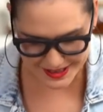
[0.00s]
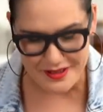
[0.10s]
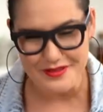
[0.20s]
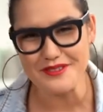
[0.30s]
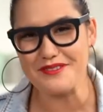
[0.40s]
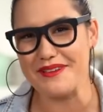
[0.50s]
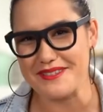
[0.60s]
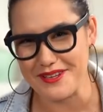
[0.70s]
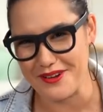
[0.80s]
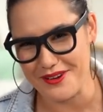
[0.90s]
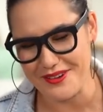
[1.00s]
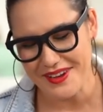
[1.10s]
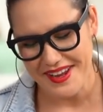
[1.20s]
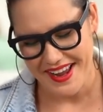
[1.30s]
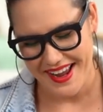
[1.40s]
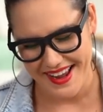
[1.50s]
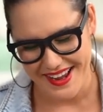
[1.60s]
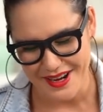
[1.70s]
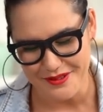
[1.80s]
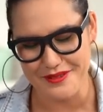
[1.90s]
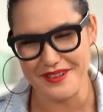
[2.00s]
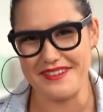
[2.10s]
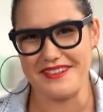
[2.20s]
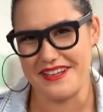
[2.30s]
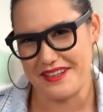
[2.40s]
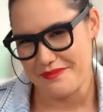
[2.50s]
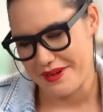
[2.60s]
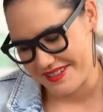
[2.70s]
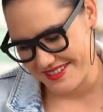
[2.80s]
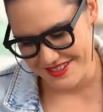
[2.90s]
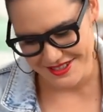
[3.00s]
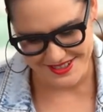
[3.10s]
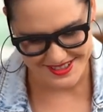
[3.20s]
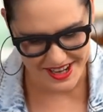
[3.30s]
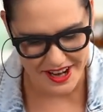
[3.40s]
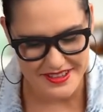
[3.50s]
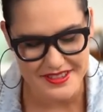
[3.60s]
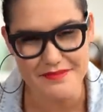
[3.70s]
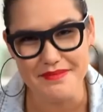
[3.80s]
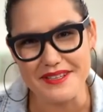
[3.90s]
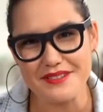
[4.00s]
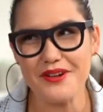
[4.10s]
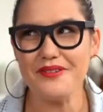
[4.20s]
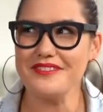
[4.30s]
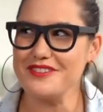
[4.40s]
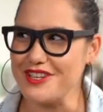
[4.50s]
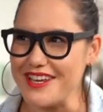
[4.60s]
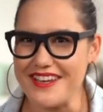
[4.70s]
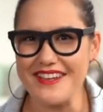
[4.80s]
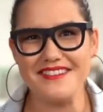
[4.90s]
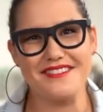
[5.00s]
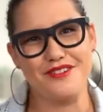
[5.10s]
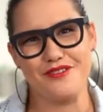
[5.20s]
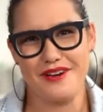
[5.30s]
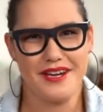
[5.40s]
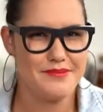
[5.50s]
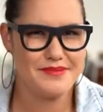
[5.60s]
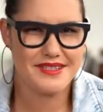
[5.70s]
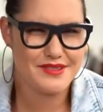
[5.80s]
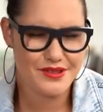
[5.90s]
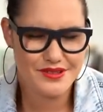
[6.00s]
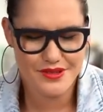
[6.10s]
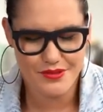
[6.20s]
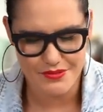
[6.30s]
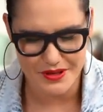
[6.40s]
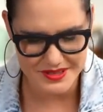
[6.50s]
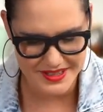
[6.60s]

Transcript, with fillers: love using miso uh, with Italian pasta dishes. I think the miso and the cheese and the cream just go so well